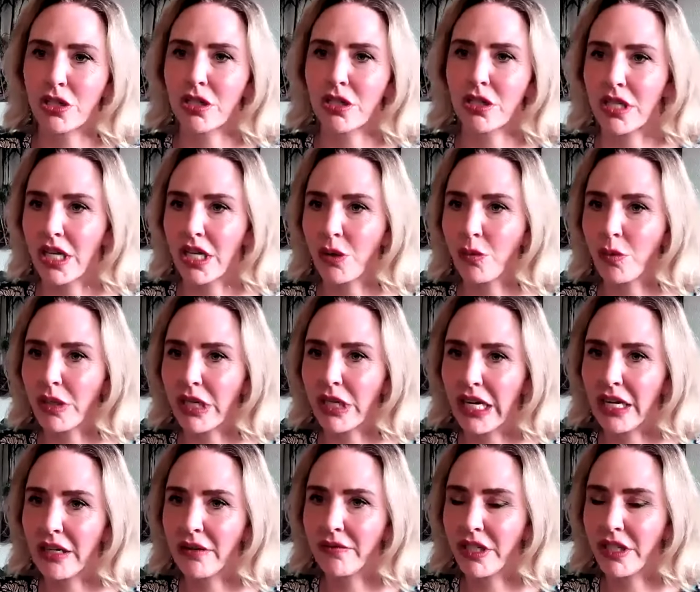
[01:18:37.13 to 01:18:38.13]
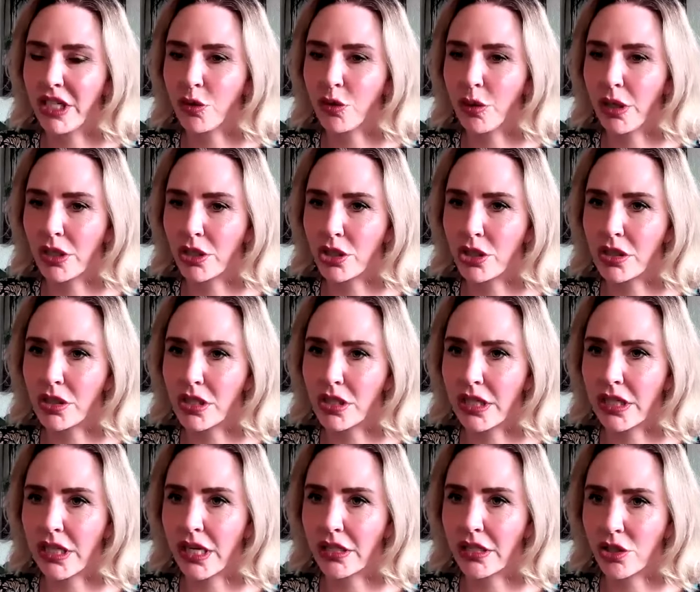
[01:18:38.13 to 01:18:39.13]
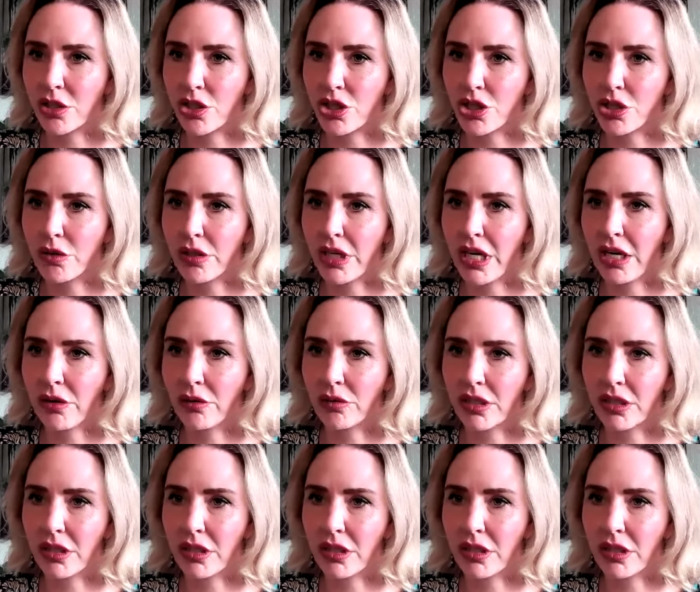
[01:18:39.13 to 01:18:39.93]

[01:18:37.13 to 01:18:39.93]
Does anyone have any questions they'd like to shoot out?